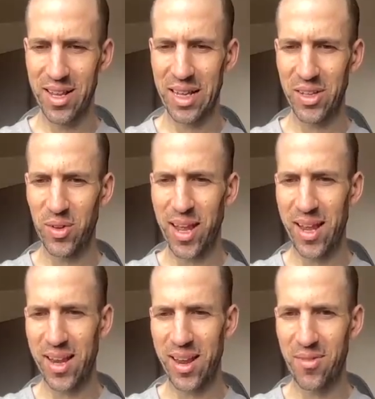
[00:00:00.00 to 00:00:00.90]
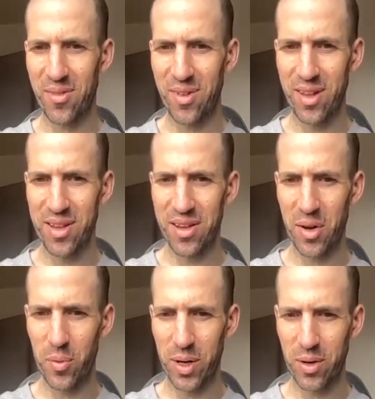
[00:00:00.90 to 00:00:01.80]
like you can't have
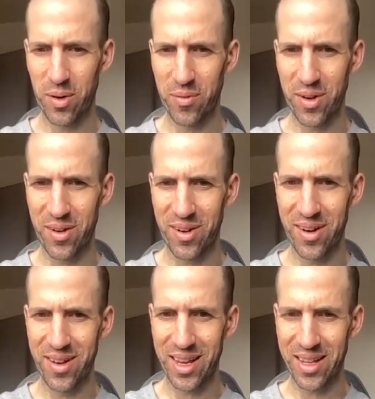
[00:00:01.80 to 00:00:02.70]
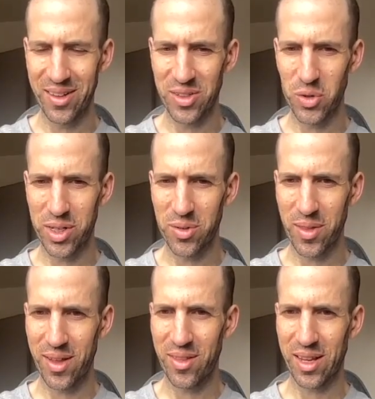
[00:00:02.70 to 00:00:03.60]
a Rick Griffin like illustration
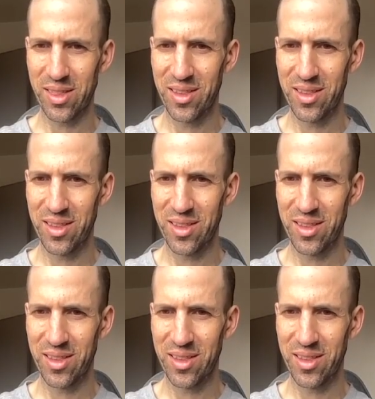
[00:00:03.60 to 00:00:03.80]
without like